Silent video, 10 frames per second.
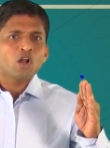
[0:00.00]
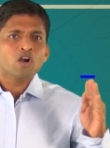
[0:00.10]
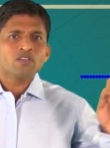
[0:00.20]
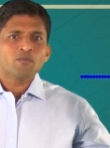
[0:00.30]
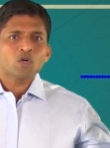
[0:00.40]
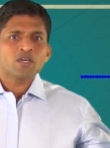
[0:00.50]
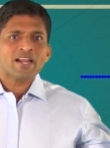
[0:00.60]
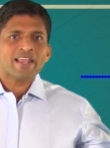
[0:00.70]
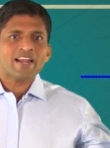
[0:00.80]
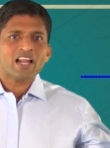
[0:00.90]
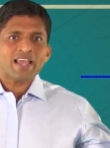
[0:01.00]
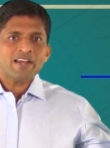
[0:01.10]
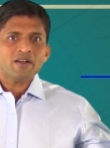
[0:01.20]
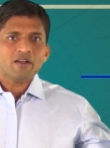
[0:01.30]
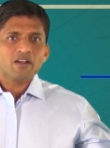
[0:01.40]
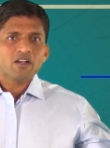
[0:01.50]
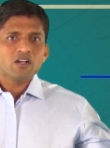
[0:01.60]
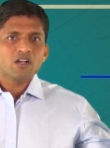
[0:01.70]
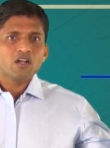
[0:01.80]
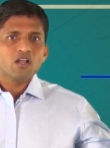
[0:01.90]
Lot of them together, I get a line.
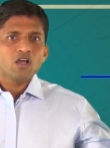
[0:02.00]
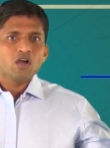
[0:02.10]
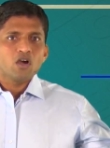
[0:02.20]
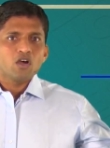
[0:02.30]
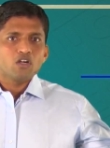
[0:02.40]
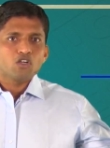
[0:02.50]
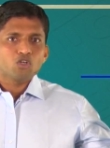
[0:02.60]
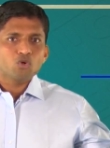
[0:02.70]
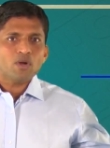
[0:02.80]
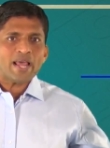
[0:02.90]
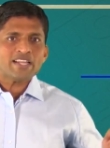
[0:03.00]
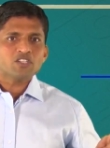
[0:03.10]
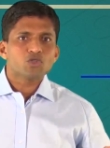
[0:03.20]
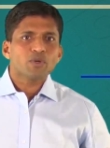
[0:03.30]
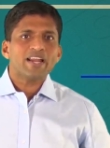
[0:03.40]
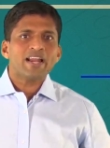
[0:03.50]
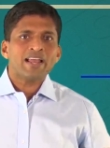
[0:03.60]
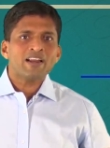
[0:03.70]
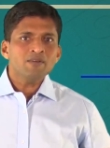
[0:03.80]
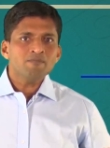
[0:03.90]
Two lines to get an
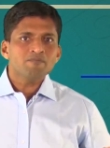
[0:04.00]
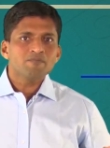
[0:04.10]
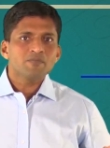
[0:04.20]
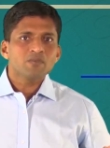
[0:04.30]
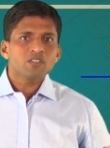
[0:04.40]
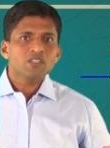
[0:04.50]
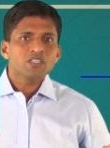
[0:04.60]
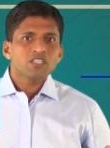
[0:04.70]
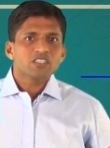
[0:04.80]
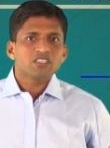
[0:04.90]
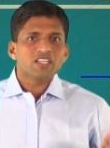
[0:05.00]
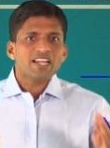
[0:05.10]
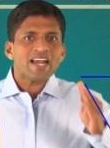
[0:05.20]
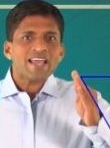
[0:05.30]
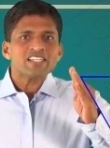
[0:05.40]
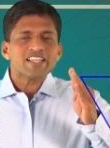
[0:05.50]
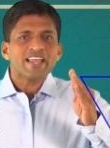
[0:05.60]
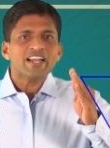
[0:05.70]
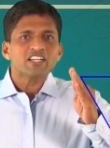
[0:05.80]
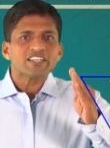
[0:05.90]
angle. Three lines,
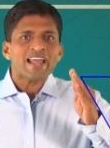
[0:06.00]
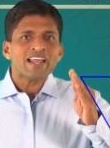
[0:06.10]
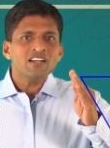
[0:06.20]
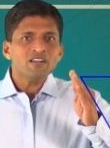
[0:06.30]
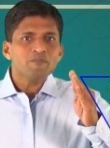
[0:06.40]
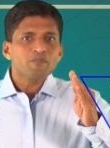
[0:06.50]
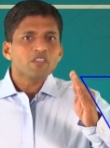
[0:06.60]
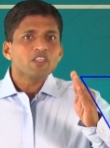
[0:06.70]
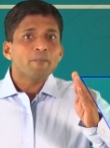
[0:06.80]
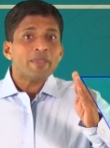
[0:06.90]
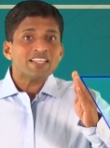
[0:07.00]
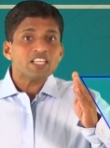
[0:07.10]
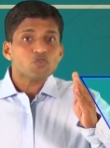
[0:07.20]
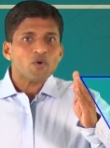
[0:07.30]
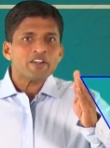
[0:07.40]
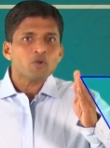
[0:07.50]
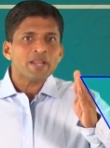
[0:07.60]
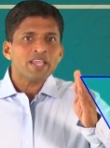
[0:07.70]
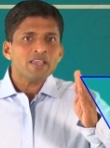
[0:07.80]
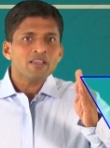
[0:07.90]
I get a triangle. Make this one too
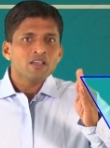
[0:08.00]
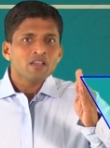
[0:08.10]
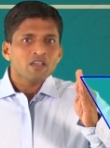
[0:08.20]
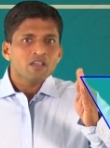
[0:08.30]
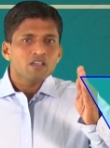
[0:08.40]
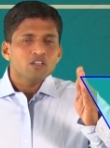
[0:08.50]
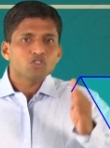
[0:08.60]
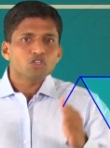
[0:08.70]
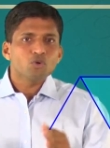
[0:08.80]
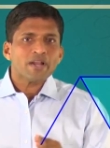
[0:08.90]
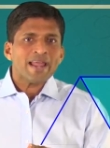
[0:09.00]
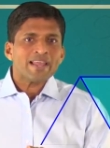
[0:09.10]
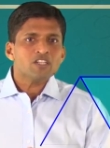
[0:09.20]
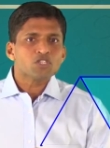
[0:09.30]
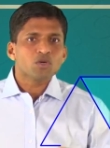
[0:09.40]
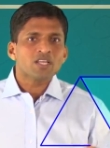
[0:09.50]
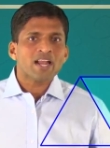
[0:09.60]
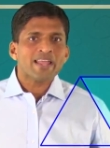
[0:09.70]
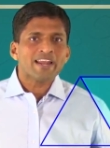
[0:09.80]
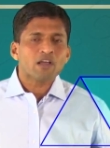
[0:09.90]
many. So two triangles
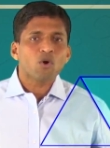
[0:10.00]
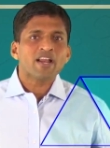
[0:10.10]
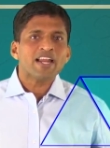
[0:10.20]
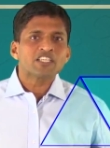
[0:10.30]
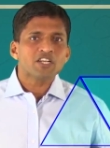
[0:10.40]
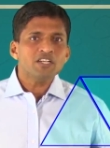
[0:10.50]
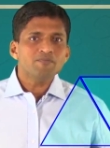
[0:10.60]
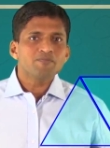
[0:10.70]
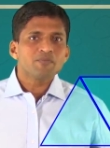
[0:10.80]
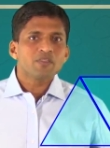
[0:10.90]
together, I get a quadrilateral.